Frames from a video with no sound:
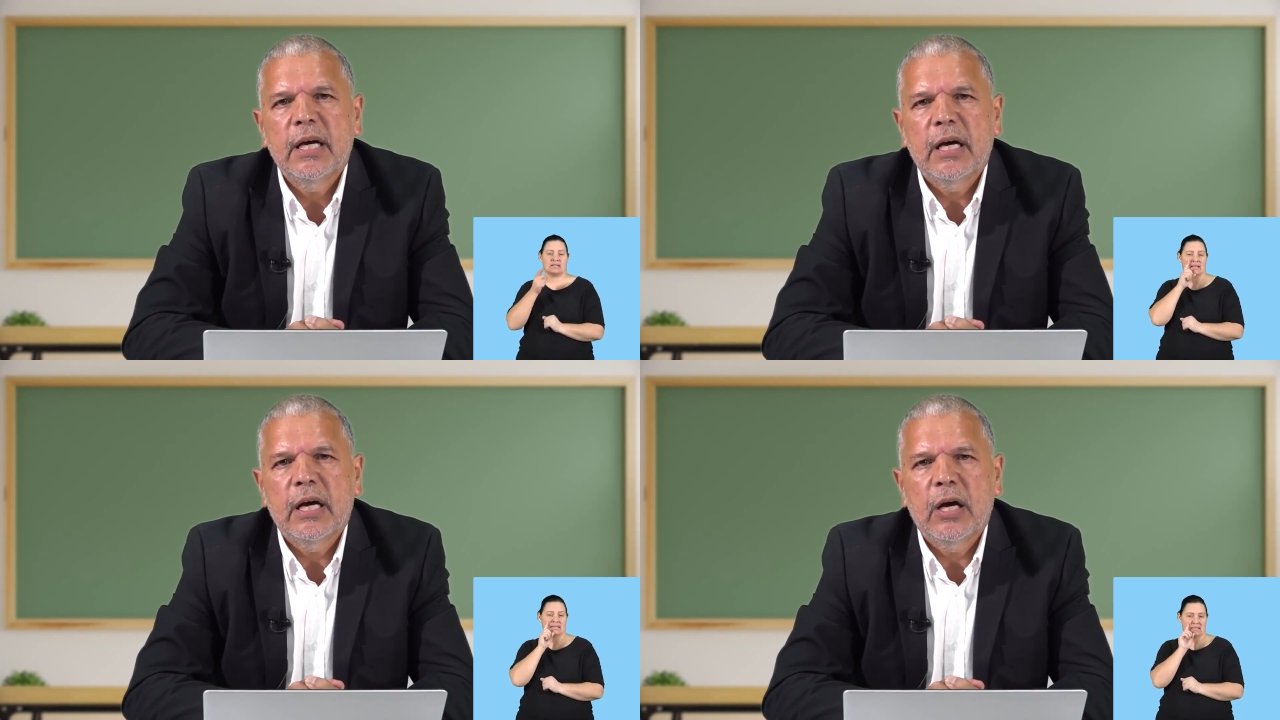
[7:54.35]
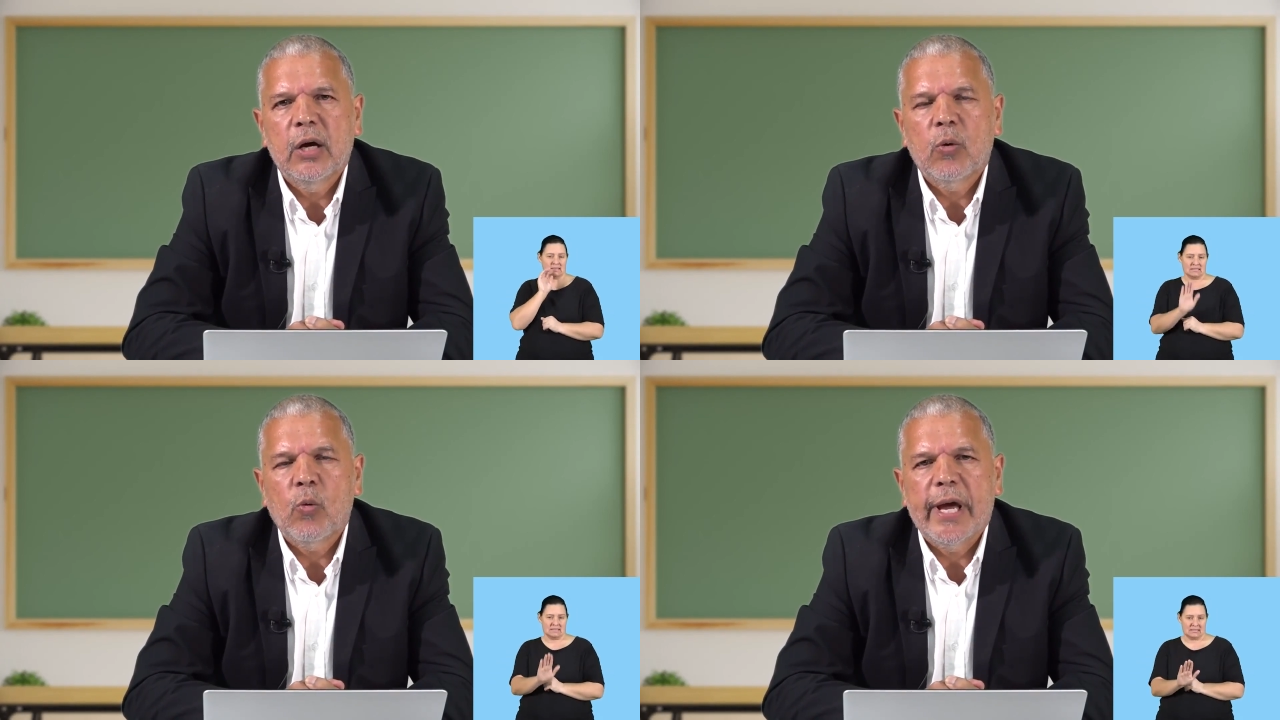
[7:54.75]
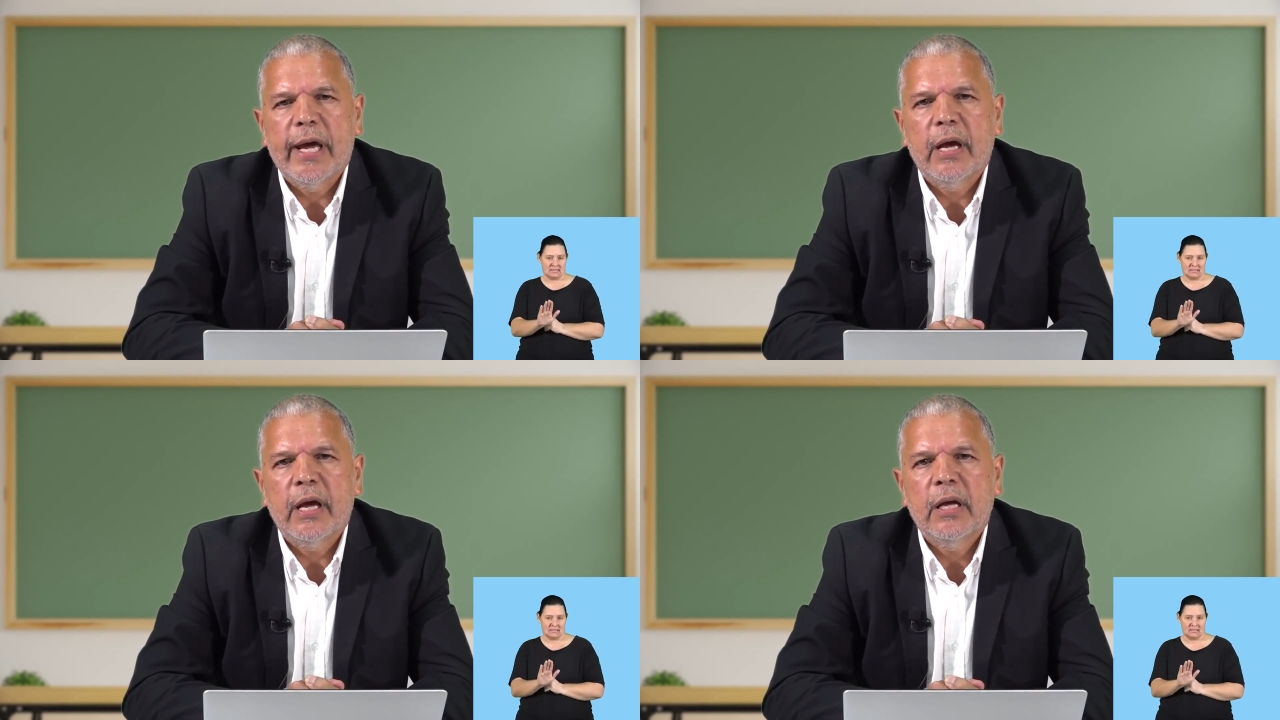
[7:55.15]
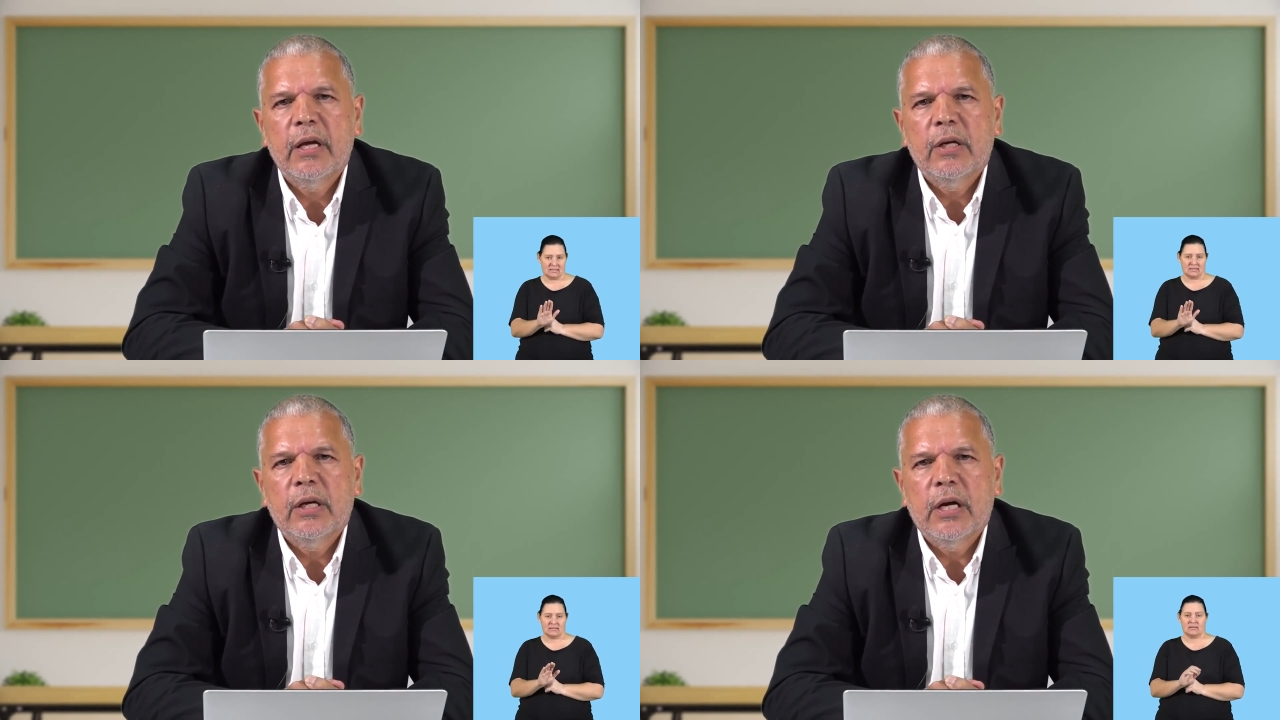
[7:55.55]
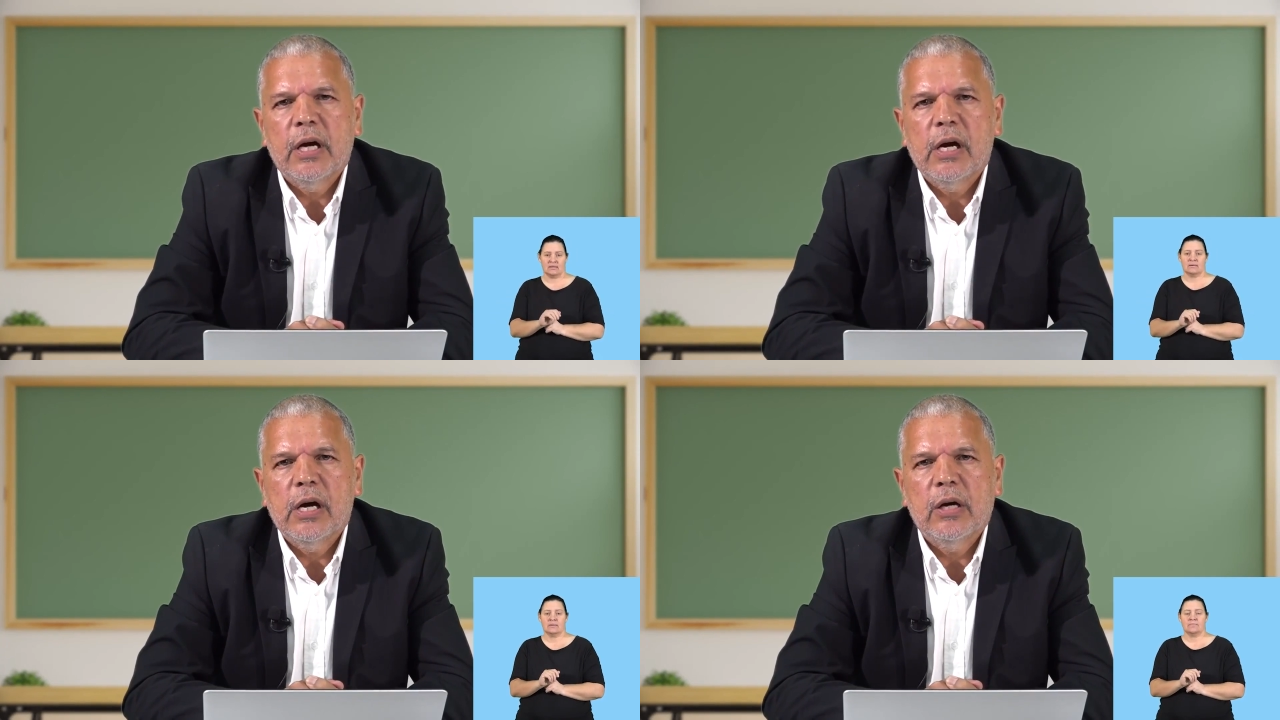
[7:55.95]
where
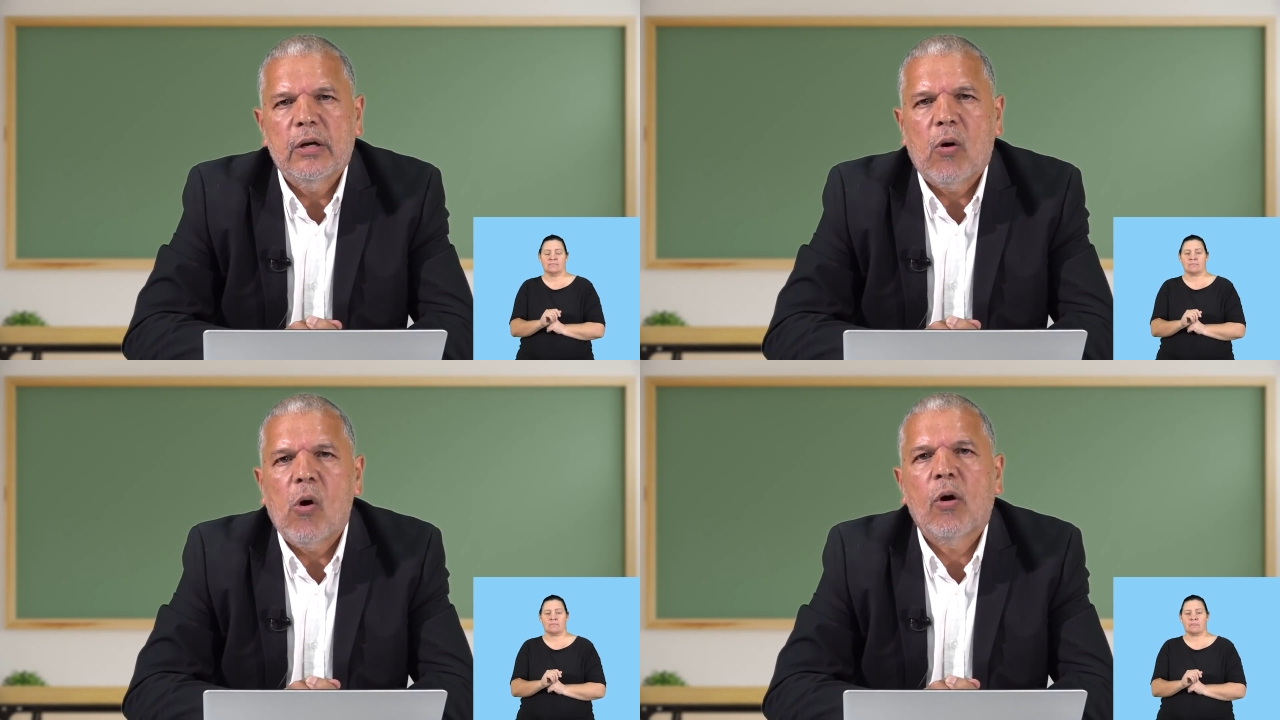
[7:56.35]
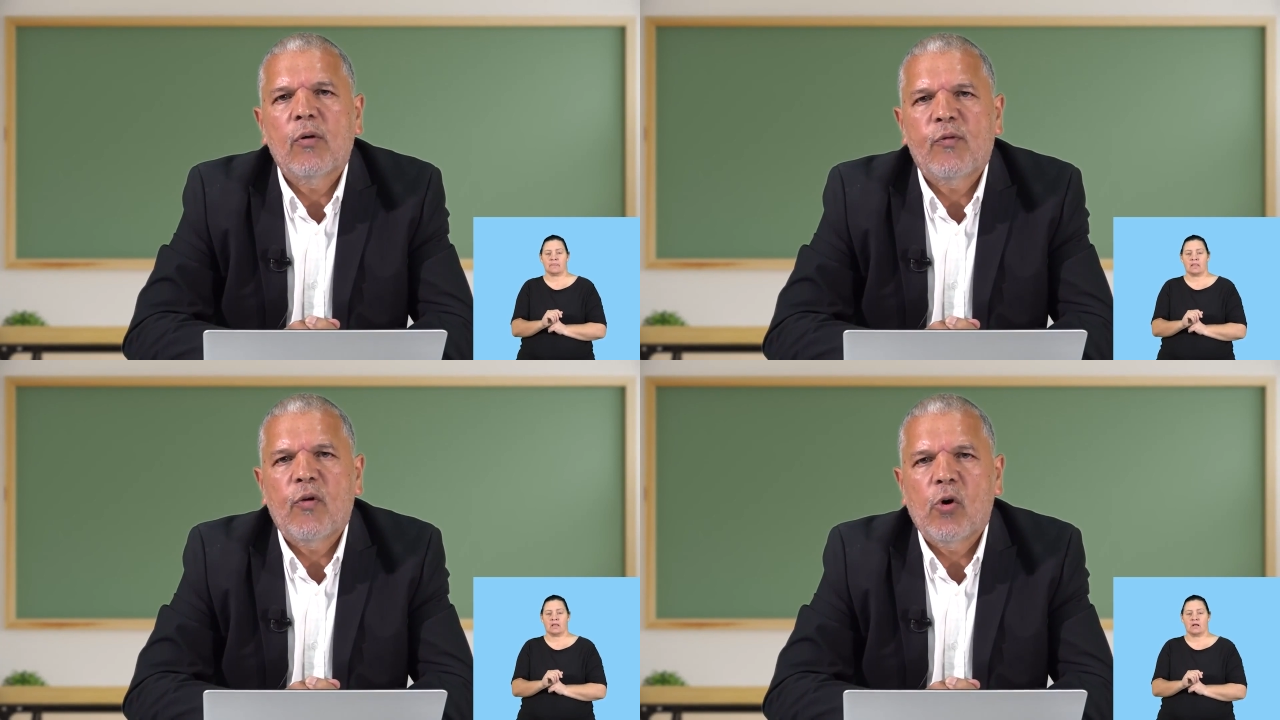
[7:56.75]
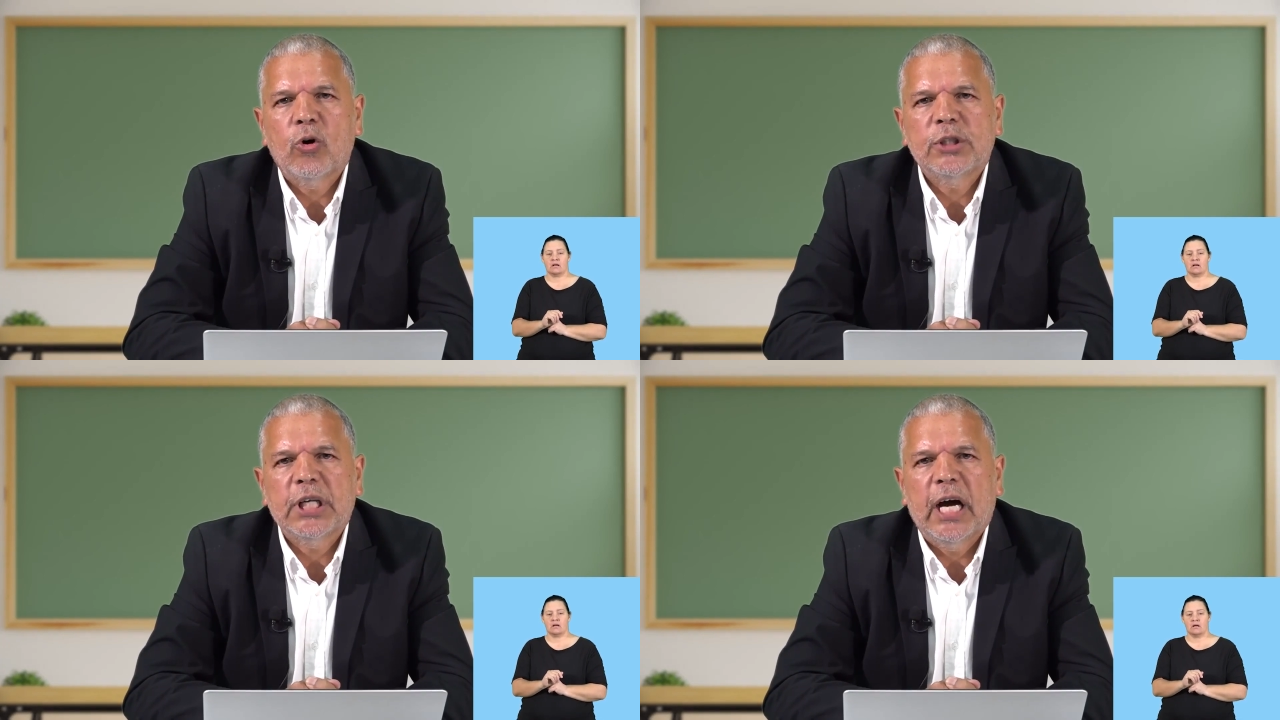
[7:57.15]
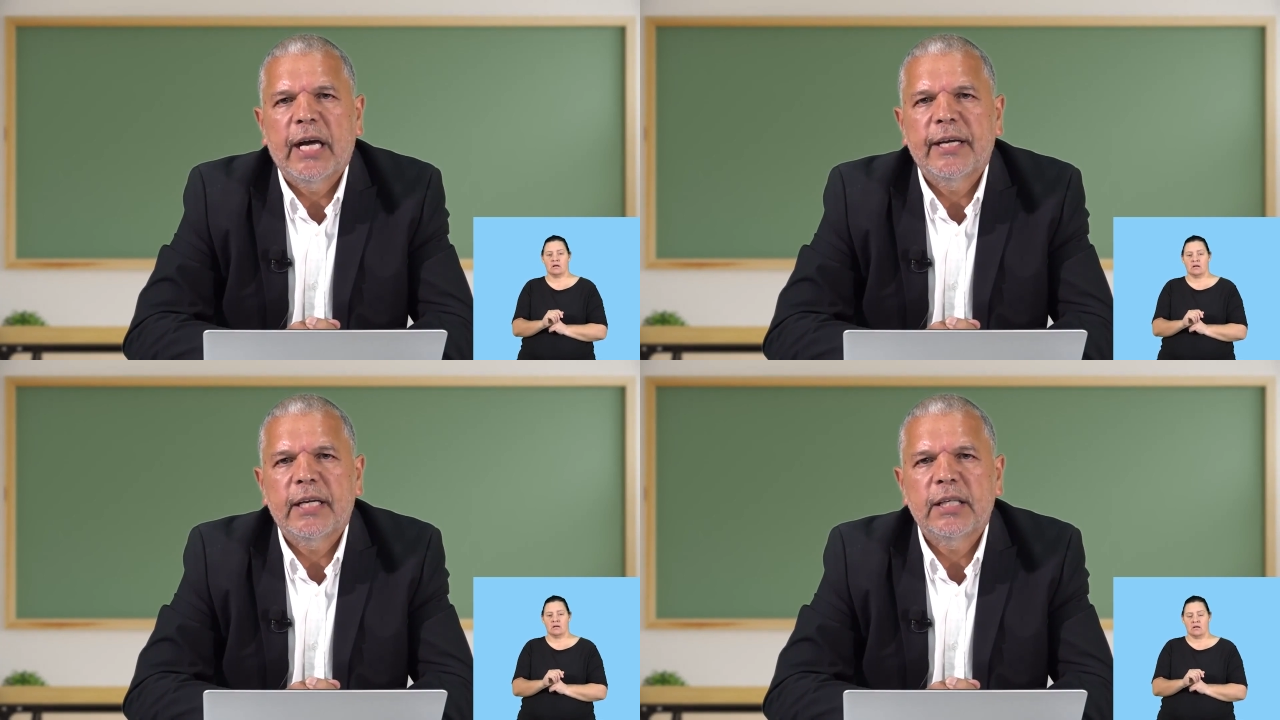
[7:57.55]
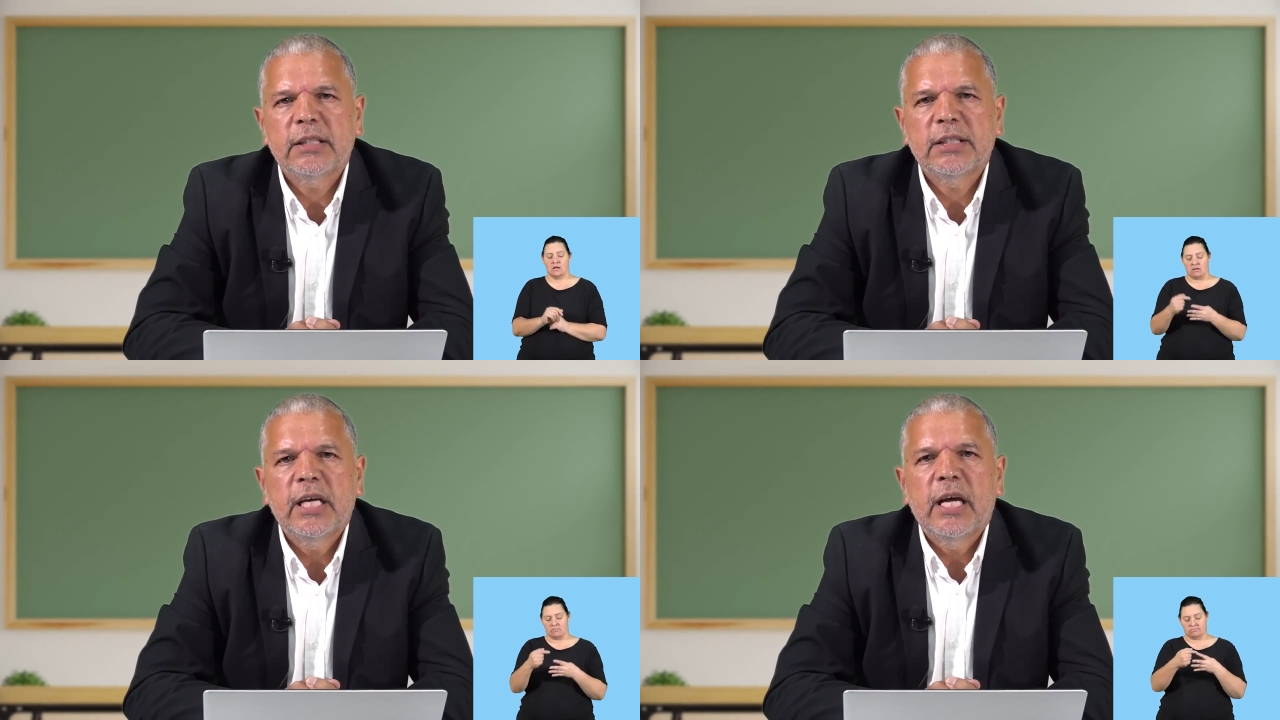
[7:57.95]
all 4
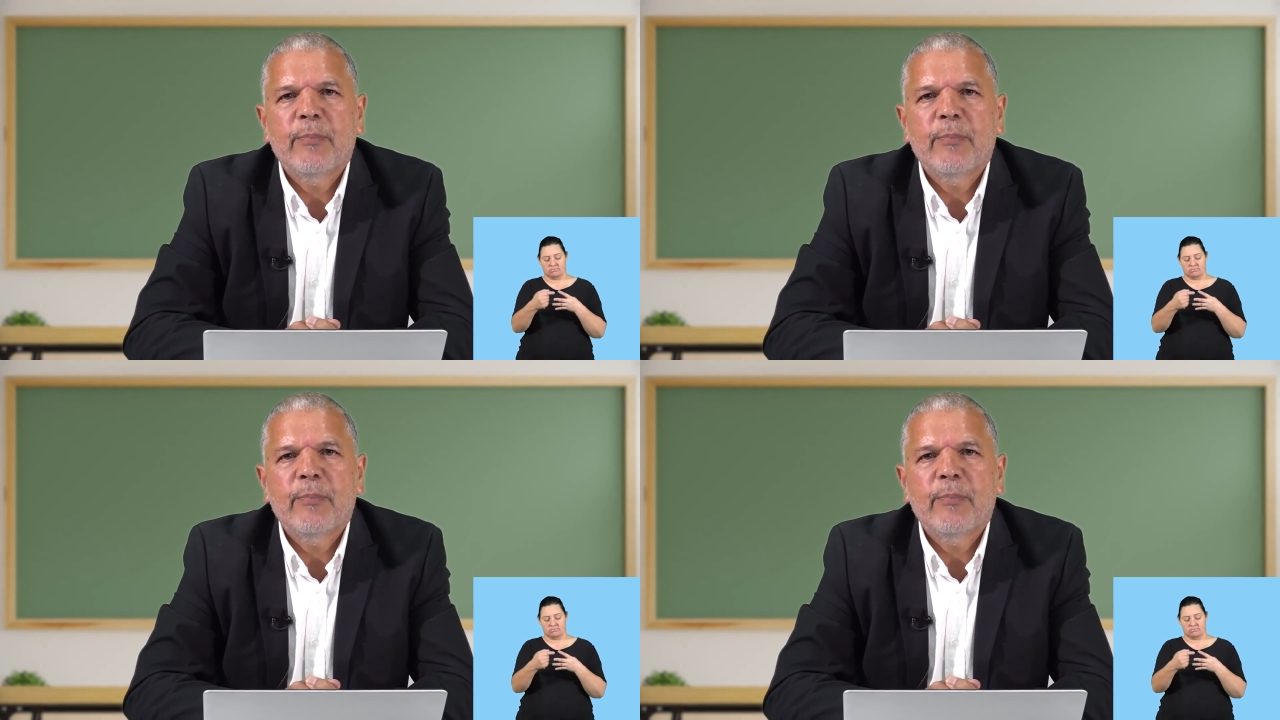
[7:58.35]
genres